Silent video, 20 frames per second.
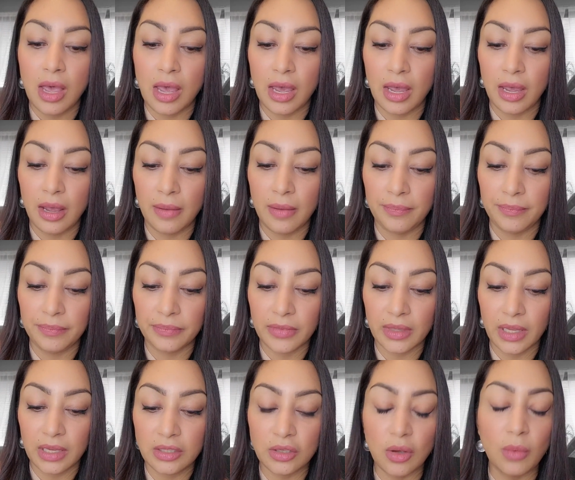um,
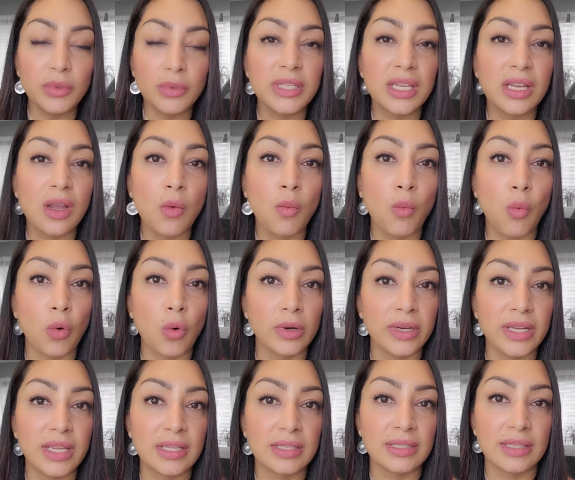it's almost like a
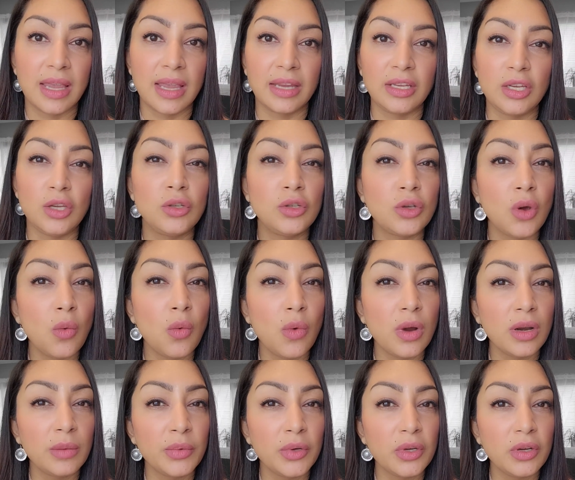warning sign. You don't
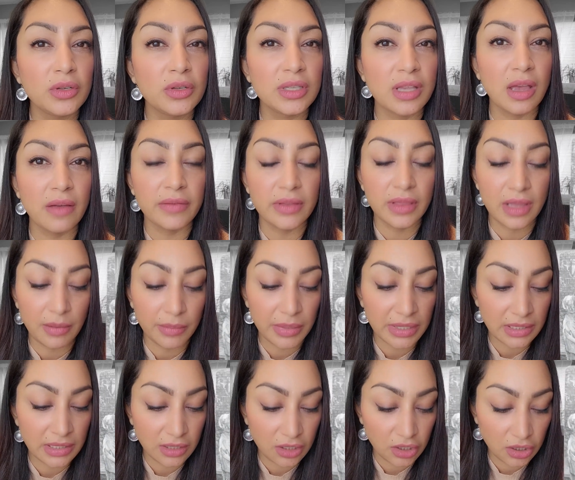want to put yourself in that
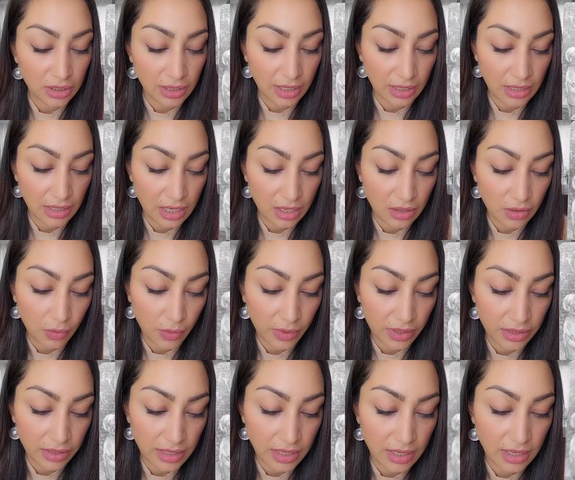position. And here
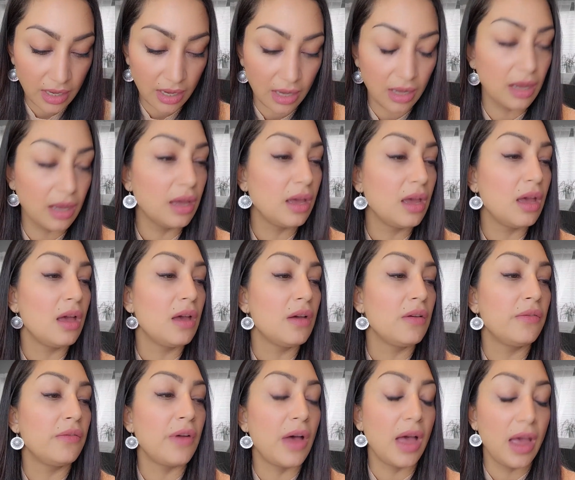with the uh,
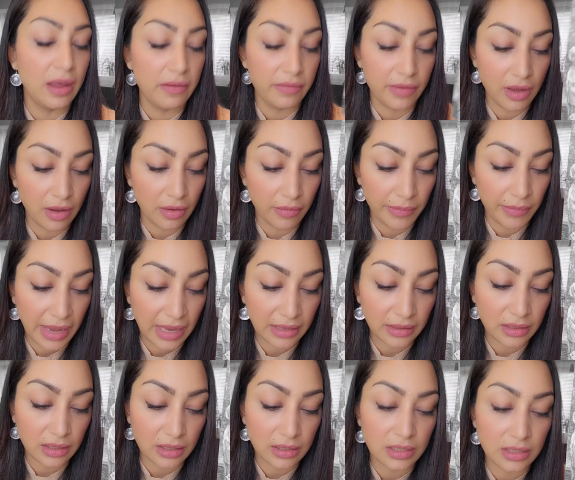Five of
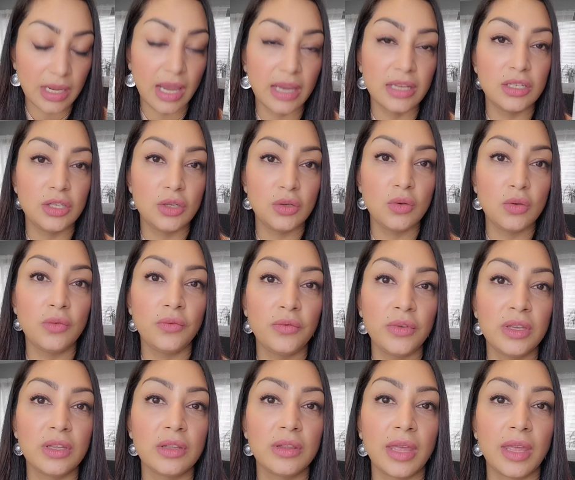Pentacles, I do
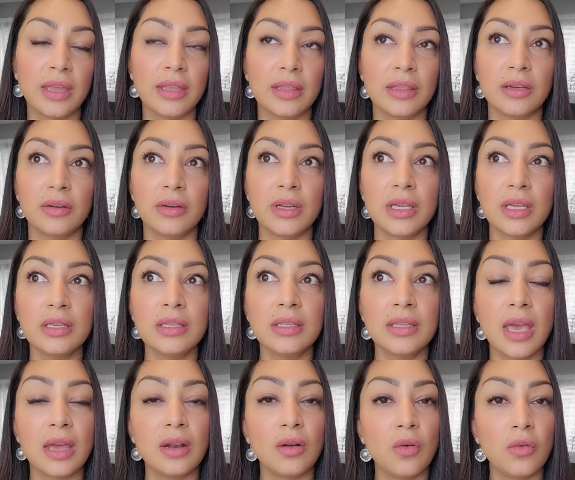feel that there is
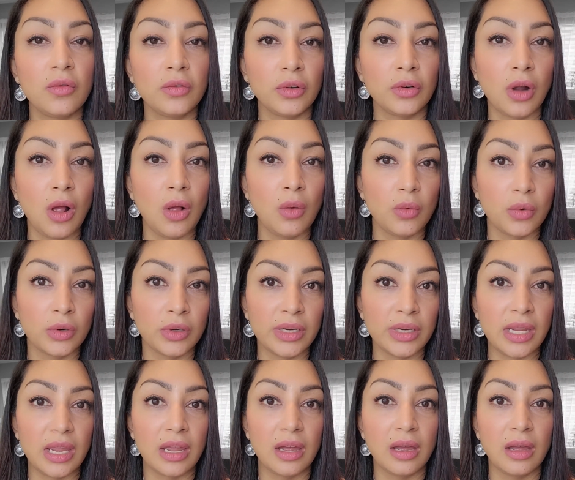that overall
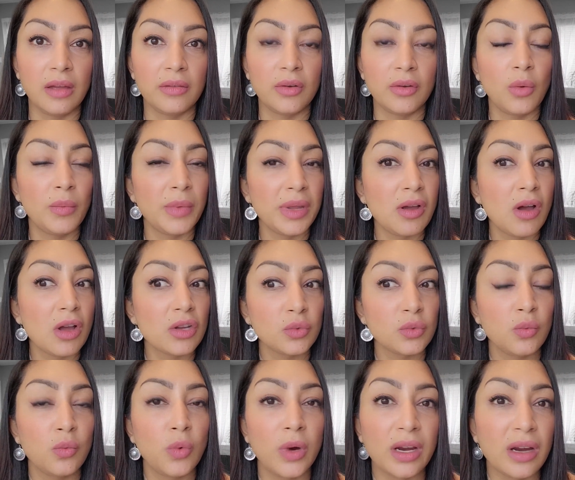worry of, oh my gosh,
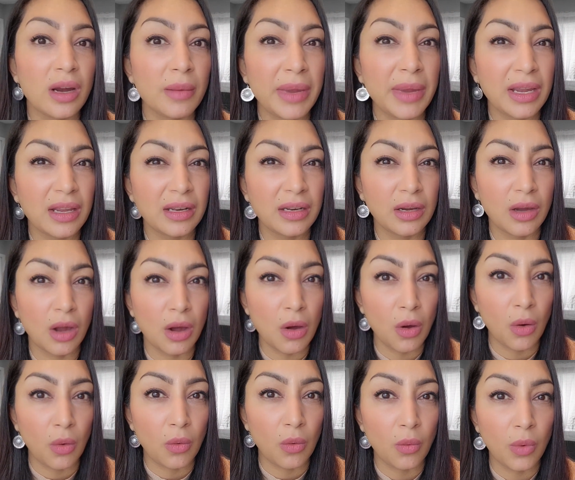where am I going to
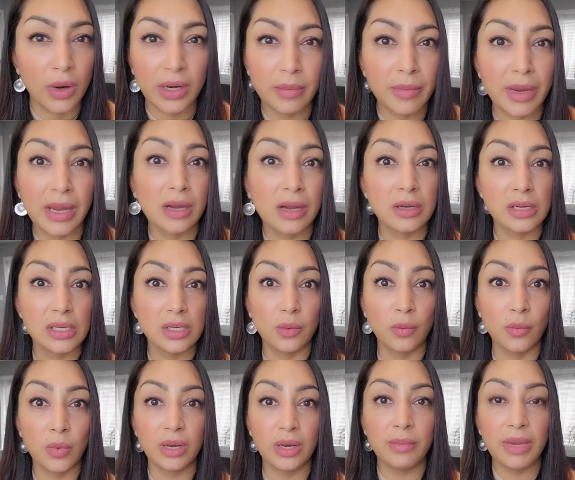go? What am I going to,
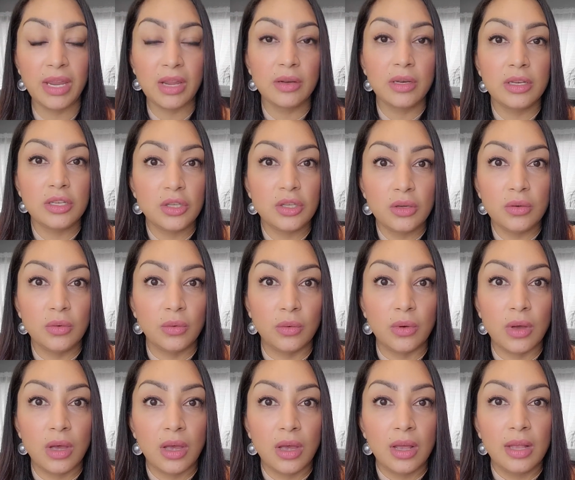what am I going to do?
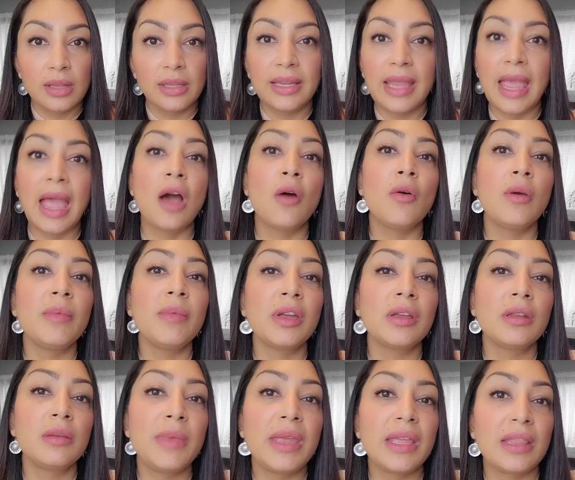Like, how am I
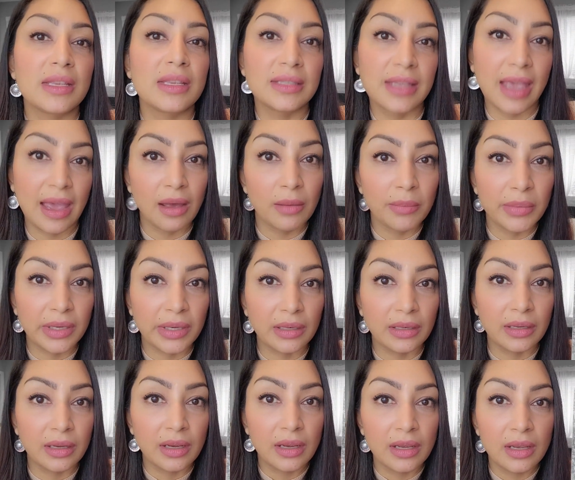going to make this
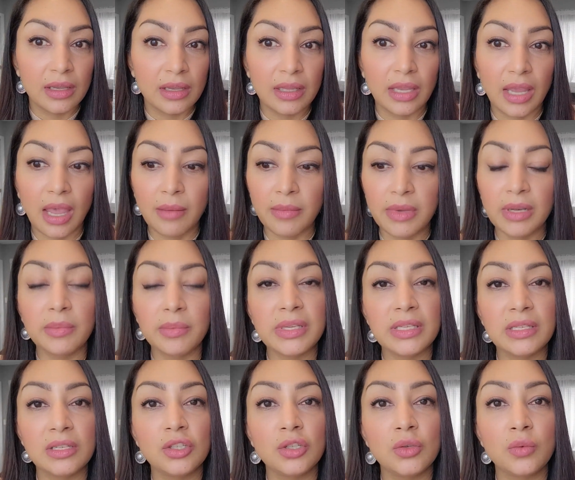happen? Like, I'm in a
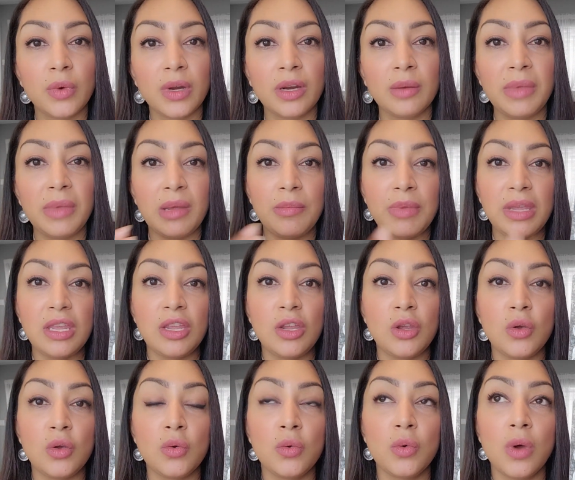position where maybe
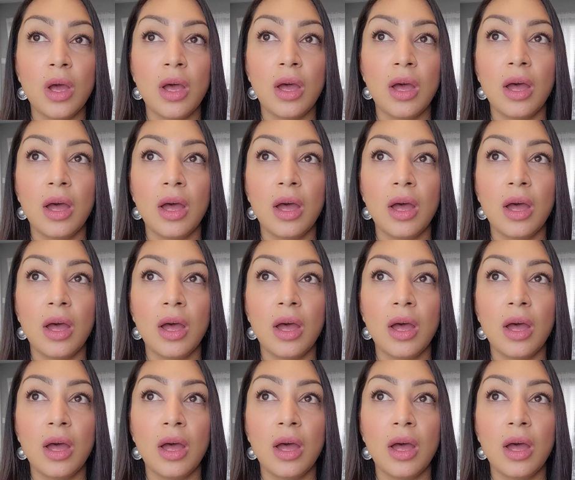you